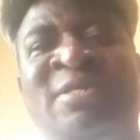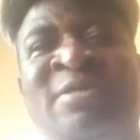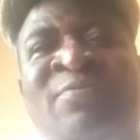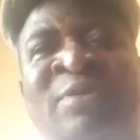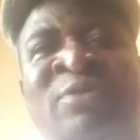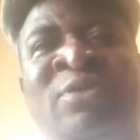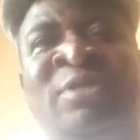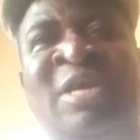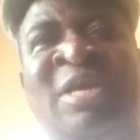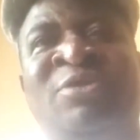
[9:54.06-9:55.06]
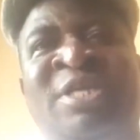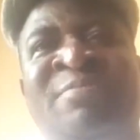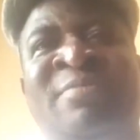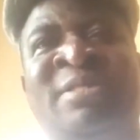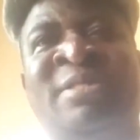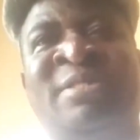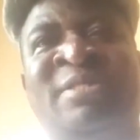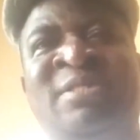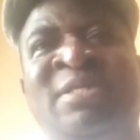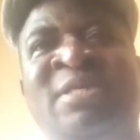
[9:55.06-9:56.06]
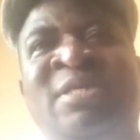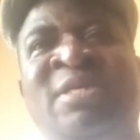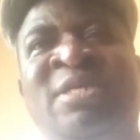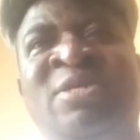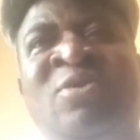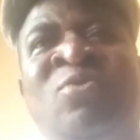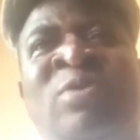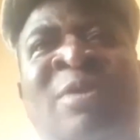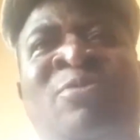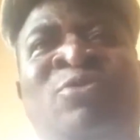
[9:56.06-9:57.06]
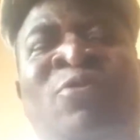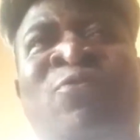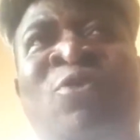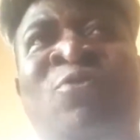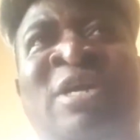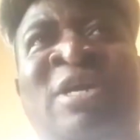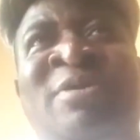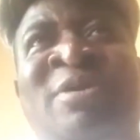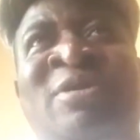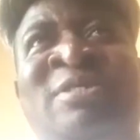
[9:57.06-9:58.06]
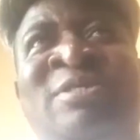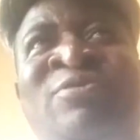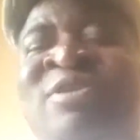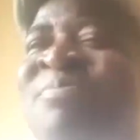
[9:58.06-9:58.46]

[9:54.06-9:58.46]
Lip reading: Professor Skemo chambers we're able to flow well because during my